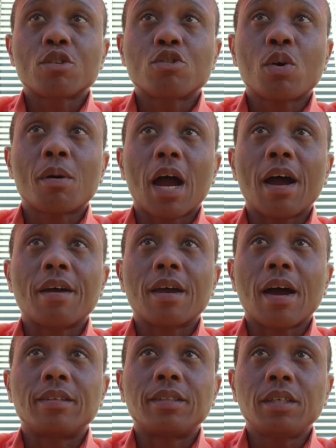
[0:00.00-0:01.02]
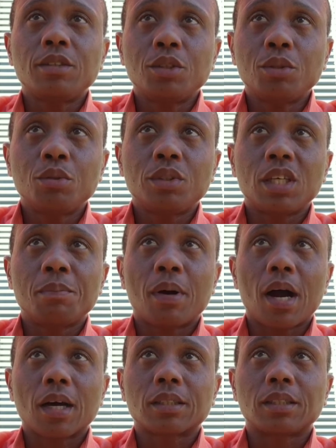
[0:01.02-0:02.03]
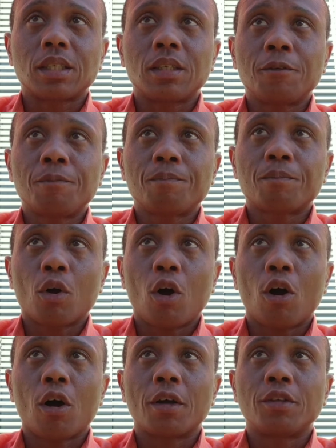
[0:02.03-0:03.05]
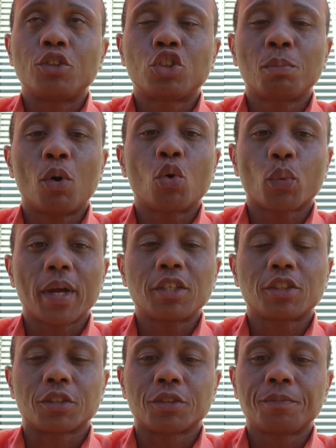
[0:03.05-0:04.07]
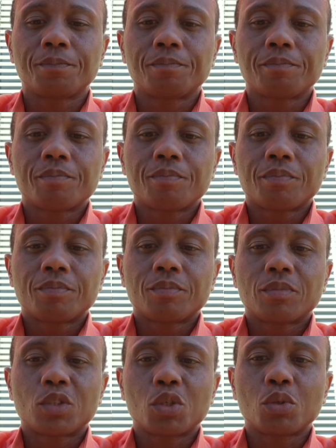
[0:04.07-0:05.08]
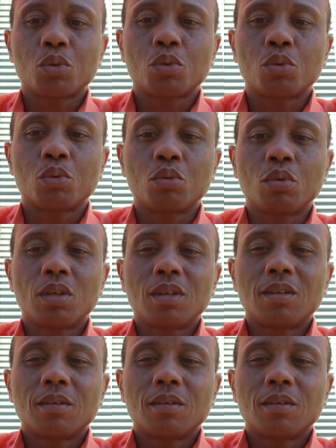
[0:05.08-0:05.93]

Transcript: So I did use epoxy on Smoke Racer to